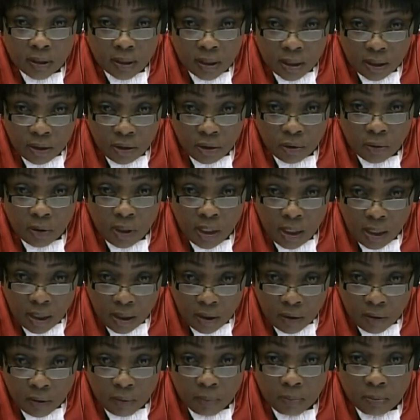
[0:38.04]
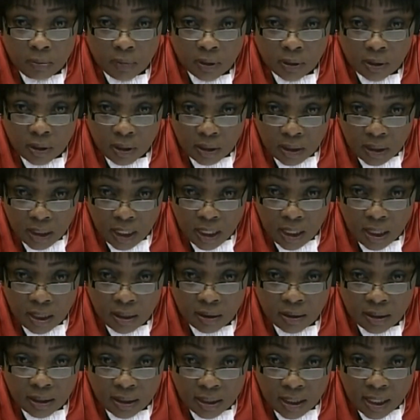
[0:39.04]
Did you hear Mr.
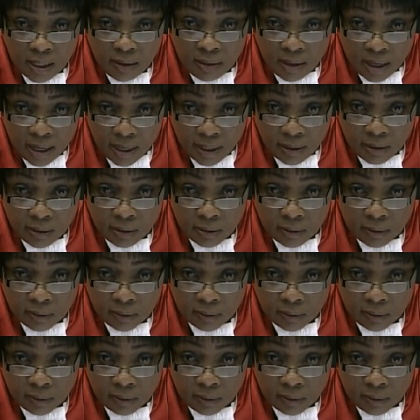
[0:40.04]
Taylor say that?